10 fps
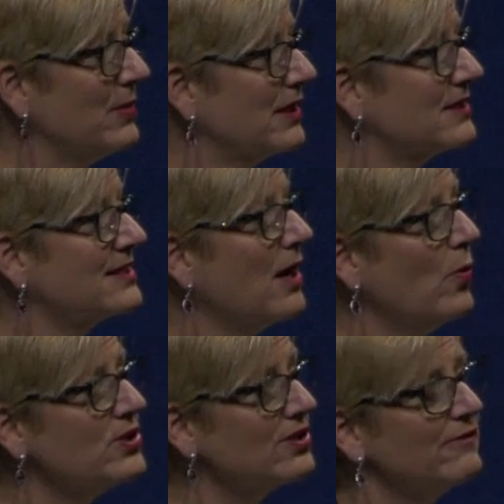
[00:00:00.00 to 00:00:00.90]
because
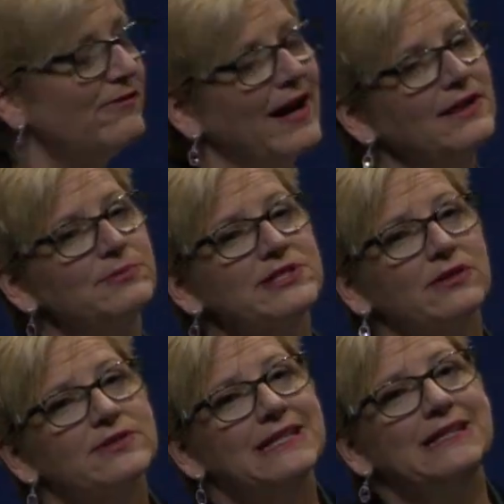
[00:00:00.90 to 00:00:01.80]
someone's going to find
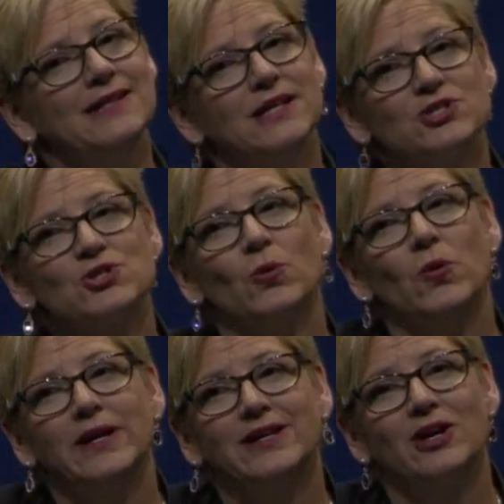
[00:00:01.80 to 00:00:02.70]
themselves in that
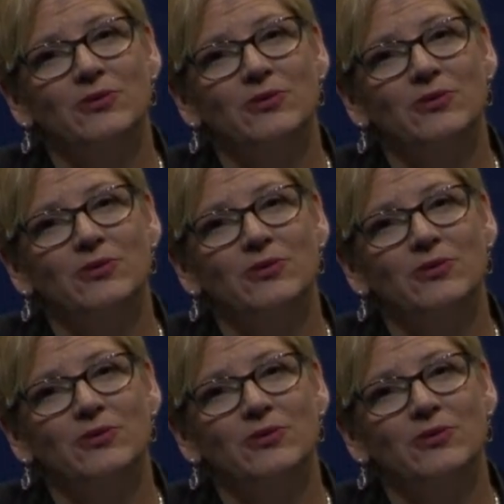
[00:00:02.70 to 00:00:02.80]
story and go,